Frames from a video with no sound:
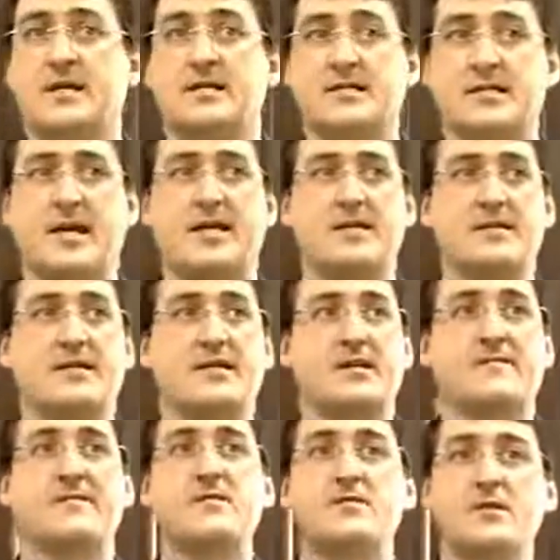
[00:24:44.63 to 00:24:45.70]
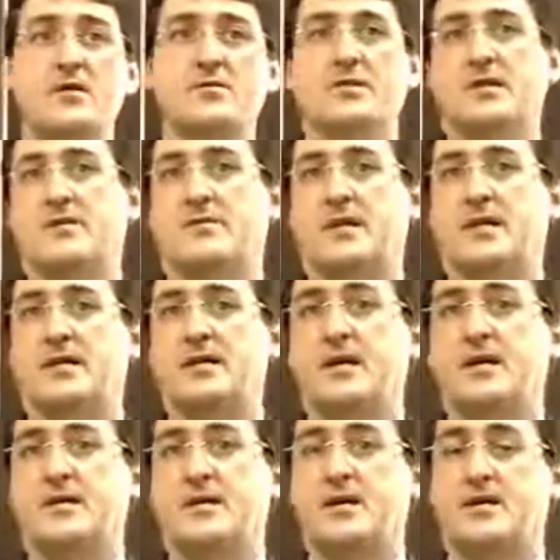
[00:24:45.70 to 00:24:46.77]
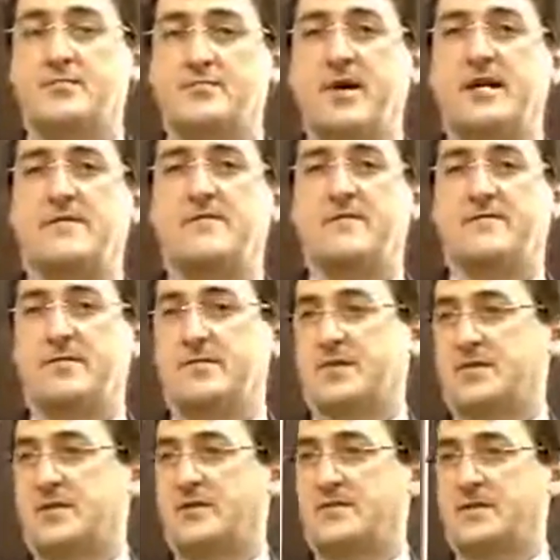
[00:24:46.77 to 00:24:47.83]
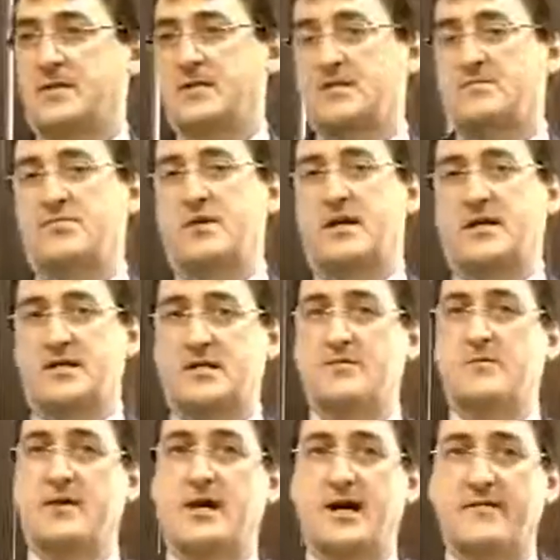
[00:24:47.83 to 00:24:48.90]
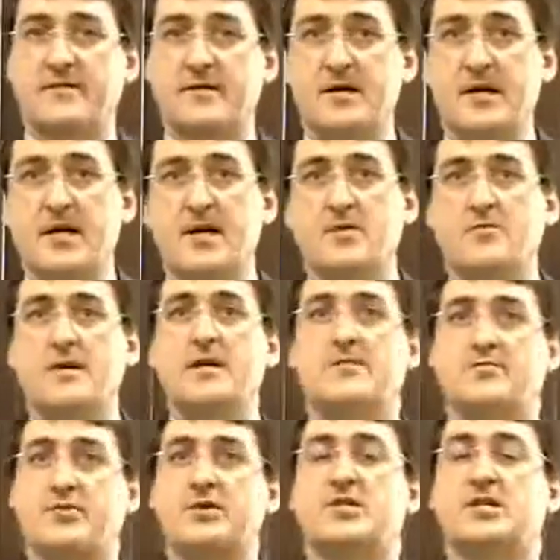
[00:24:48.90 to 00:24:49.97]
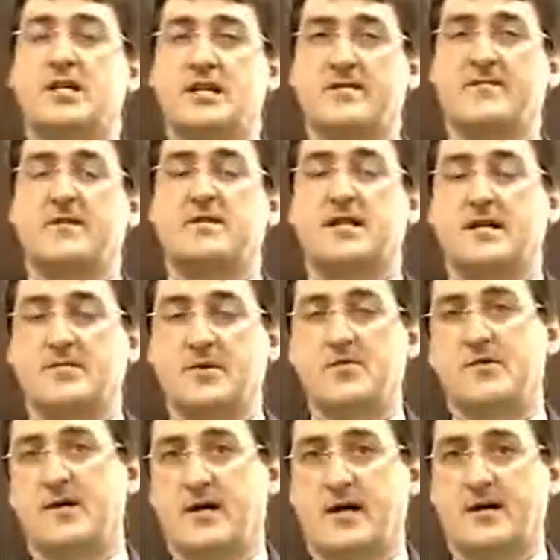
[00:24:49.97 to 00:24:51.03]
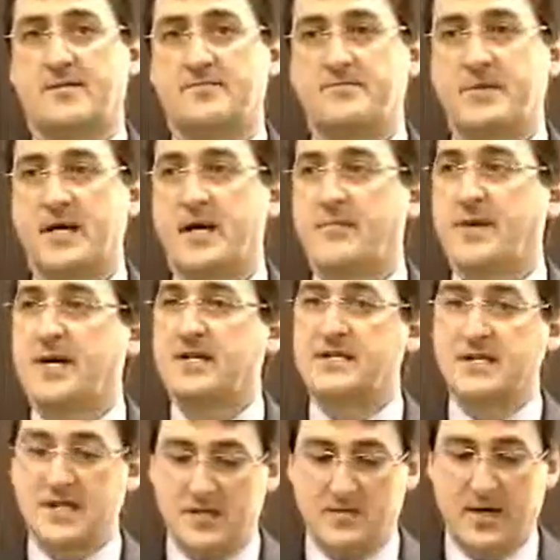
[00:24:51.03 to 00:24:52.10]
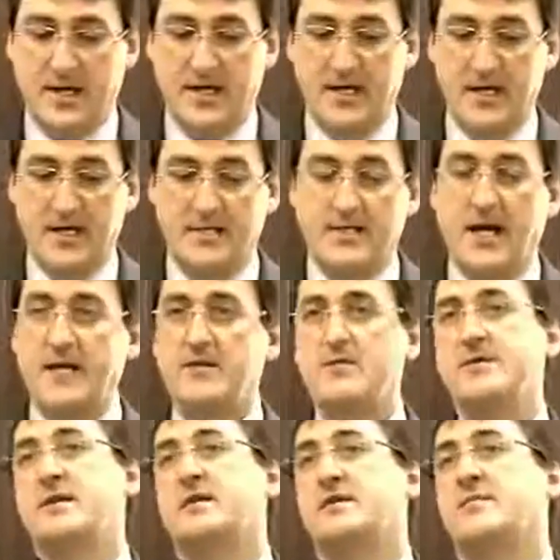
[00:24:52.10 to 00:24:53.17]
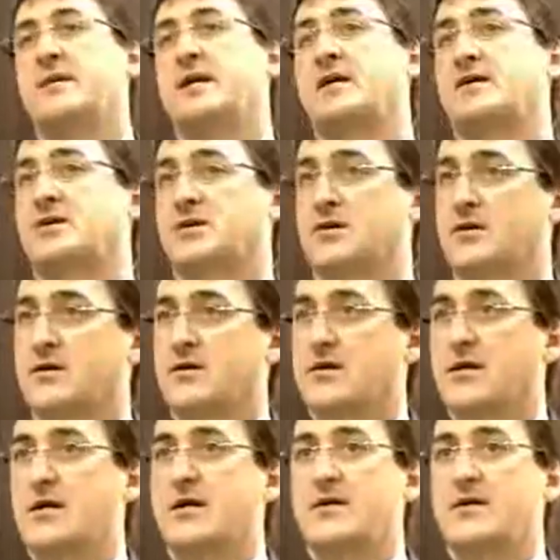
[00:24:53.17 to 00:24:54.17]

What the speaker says: Secondly, if you know somebody that could benefit from the services and products that we offer, we'd appreciate it if you tell them who we are. Because this way, not only are you making sure